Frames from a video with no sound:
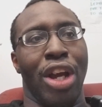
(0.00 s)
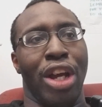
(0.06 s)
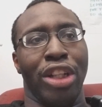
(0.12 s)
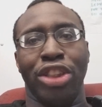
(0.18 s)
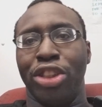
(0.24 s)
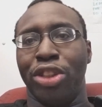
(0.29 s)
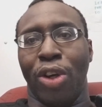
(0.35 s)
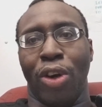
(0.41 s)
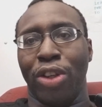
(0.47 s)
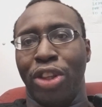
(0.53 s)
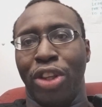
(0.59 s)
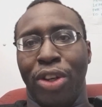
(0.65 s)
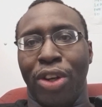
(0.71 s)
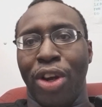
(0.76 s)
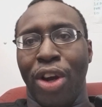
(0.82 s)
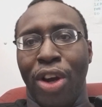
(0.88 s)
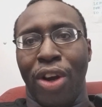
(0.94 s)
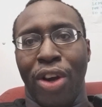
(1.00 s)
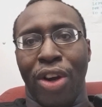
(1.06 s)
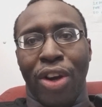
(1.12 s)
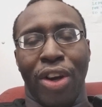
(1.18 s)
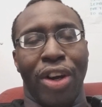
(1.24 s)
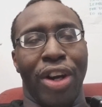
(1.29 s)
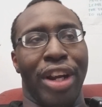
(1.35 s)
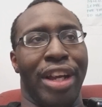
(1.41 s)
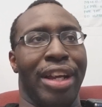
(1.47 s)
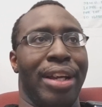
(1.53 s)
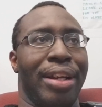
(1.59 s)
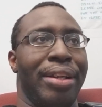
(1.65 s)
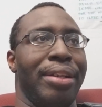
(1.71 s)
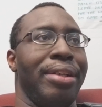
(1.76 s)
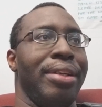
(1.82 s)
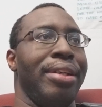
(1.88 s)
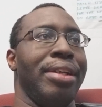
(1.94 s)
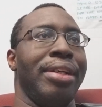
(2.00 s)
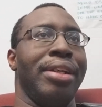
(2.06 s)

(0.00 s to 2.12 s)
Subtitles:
start their car. And